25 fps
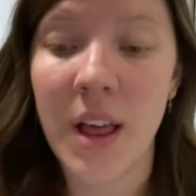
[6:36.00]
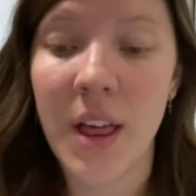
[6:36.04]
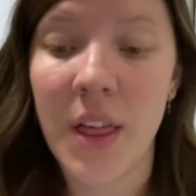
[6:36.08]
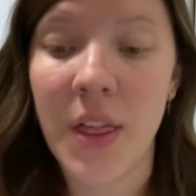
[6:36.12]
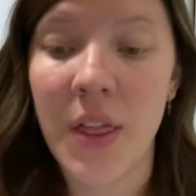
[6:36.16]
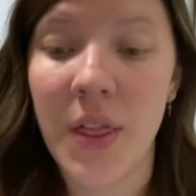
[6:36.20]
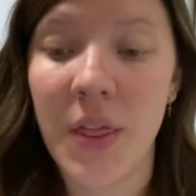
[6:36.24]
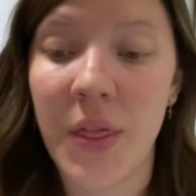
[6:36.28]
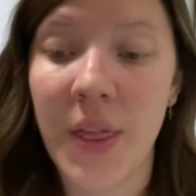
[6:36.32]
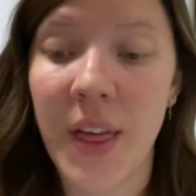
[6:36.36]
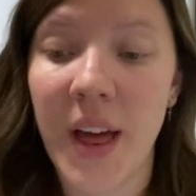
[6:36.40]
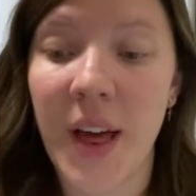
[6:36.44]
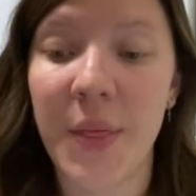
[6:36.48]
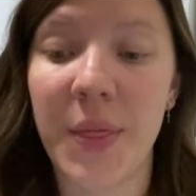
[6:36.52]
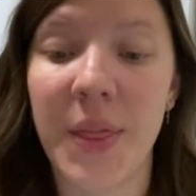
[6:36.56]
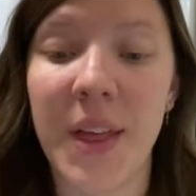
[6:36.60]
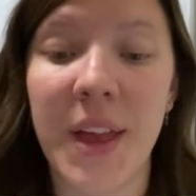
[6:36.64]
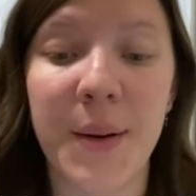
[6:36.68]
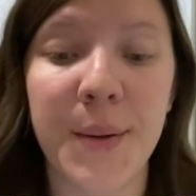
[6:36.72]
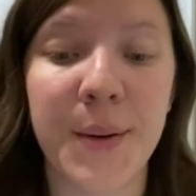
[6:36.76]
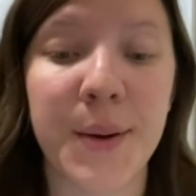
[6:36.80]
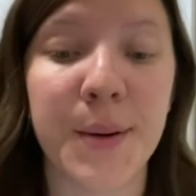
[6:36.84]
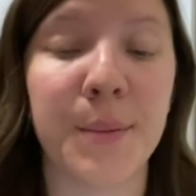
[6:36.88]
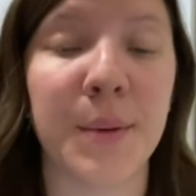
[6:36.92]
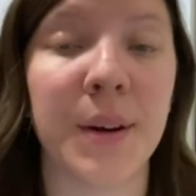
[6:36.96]
that
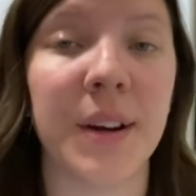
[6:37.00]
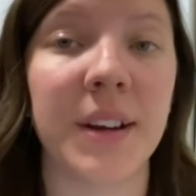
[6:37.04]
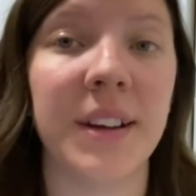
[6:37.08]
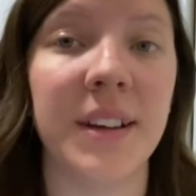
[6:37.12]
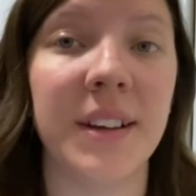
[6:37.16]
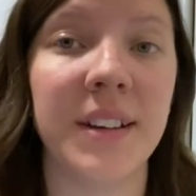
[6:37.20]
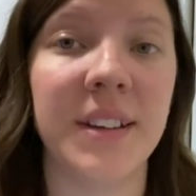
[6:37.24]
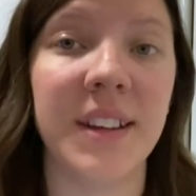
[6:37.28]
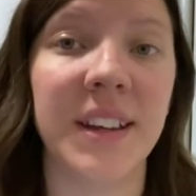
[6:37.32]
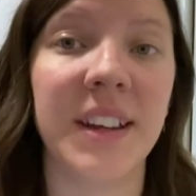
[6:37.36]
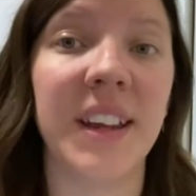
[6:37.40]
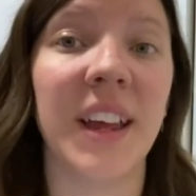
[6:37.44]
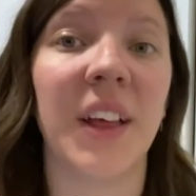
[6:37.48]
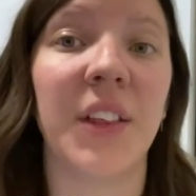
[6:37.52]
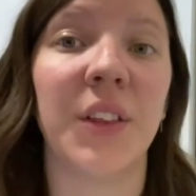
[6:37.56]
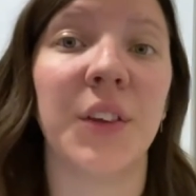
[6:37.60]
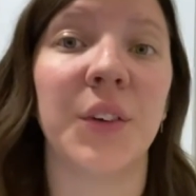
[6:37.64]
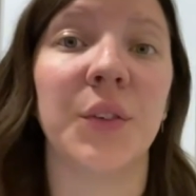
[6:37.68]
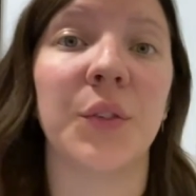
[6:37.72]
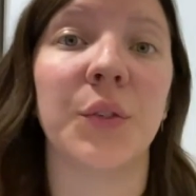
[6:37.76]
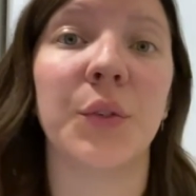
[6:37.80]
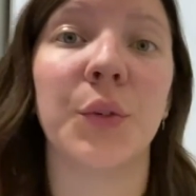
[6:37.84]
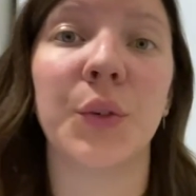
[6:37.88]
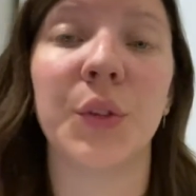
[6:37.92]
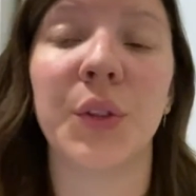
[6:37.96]
they were working together
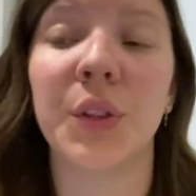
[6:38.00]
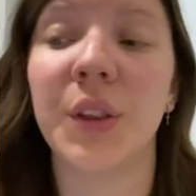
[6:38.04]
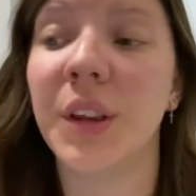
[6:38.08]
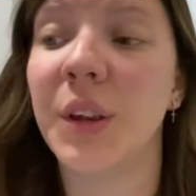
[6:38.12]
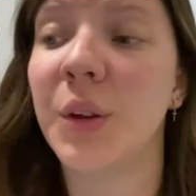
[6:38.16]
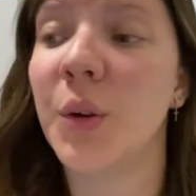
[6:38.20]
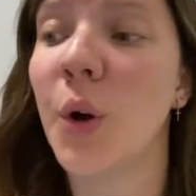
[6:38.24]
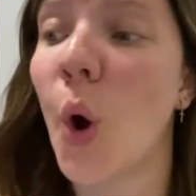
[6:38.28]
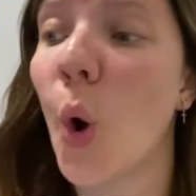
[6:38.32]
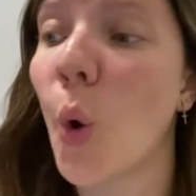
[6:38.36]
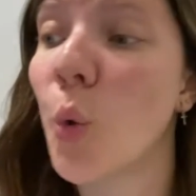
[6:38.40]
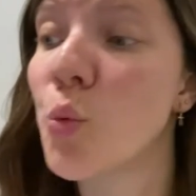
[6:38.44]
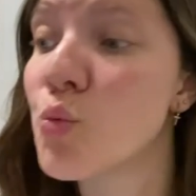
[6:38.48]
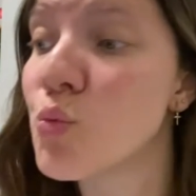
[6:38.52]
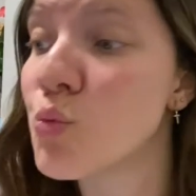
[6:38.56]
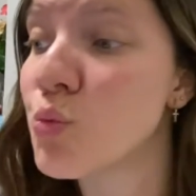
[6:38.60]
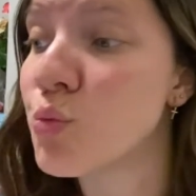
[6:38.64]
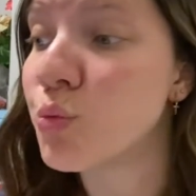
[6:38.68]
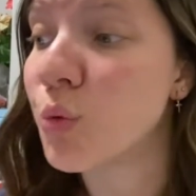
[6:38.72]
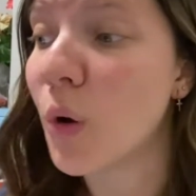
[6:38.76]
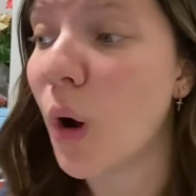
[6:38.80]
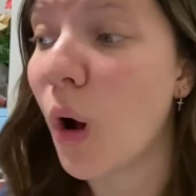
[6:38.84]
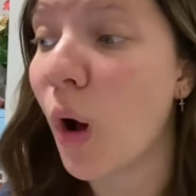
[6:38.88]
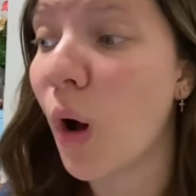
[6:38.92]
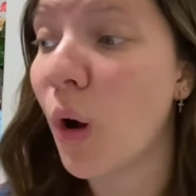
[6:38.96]
for the
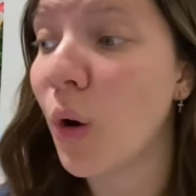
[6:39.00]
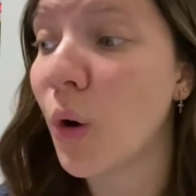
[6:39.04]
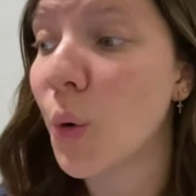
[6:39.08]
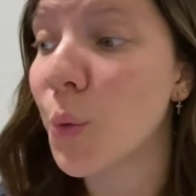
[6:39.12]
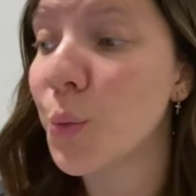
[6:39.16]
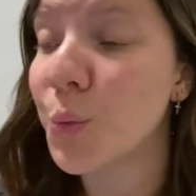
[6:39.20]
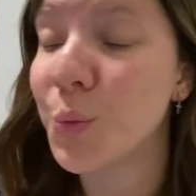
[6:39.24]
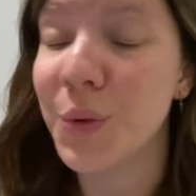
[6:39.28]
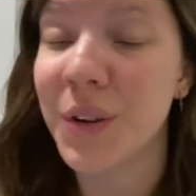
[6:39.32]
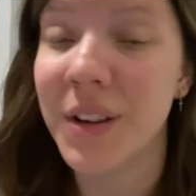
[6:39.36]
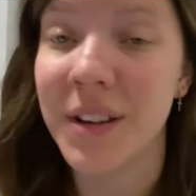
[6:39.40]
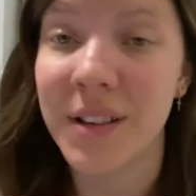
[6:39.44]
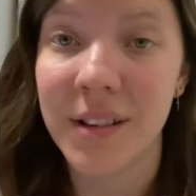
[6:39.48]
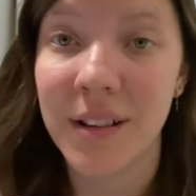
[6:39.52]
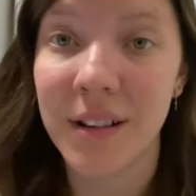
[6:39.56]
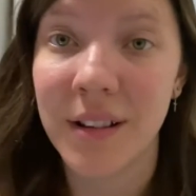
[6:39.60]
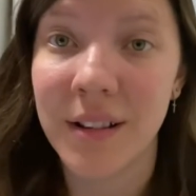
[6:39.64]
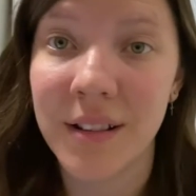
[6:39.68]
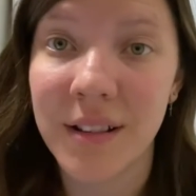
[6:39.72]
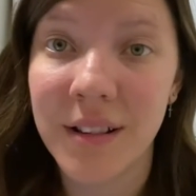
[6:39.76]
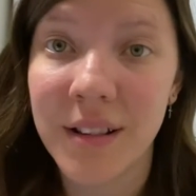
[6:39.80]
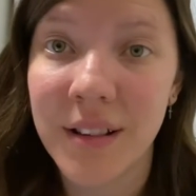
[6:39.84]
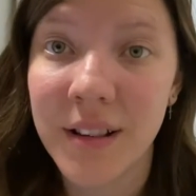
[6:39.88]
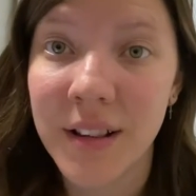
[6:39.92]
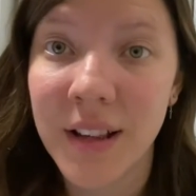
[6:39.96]
wrong
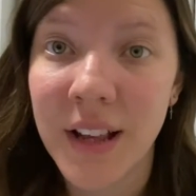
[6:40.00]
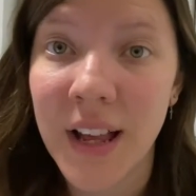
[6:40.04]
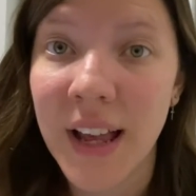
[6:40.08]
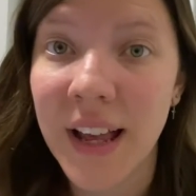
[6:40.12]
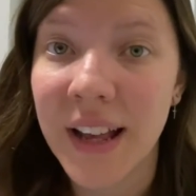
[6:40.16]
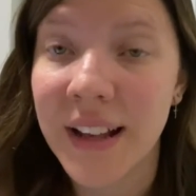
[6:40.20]
reasons.